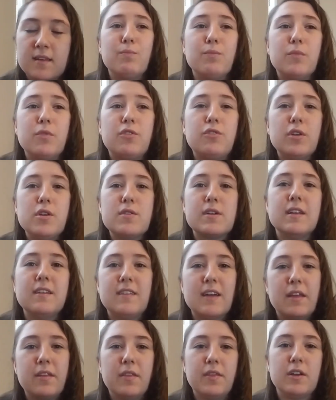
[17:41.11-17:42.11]
So you can
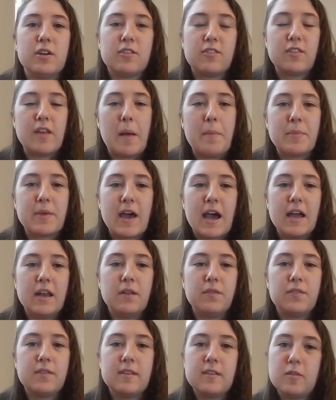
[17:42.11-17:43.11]
tell that there's some kind of
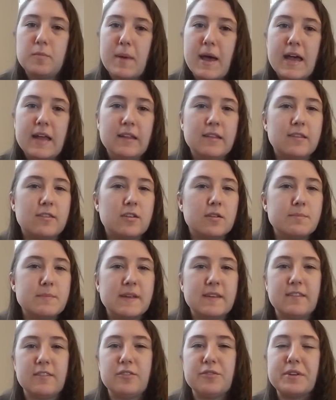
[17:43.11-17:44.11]
suspense or
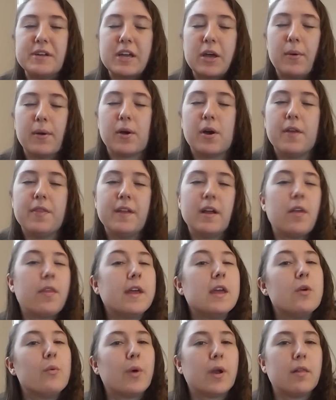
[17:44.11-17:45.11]
mystery going on there, that
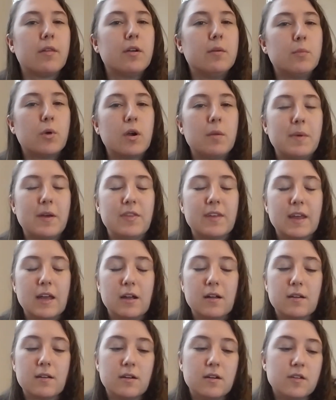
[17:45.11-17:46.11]
you want to learn more about the
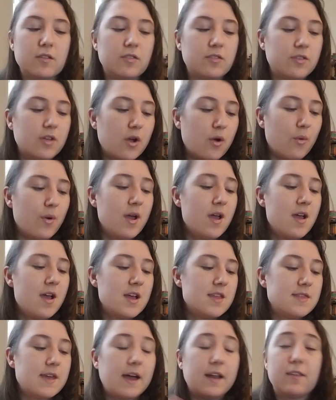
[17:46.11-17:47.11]
characters. So
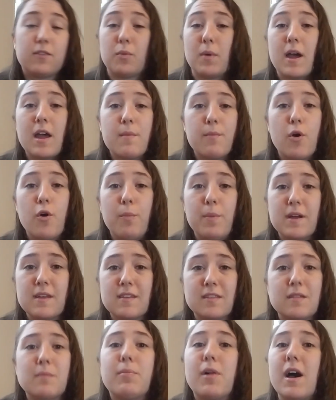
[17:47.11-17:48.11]
that is why I'm hoping that
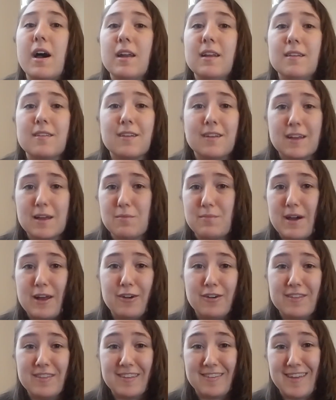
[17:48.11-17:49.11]
the plot is going to get better
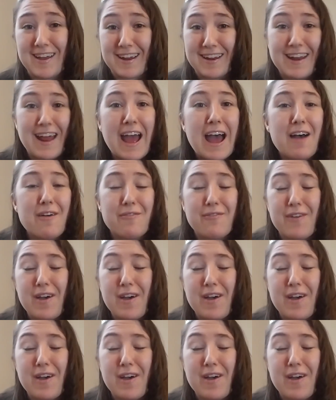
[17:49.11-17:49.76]
in the second half.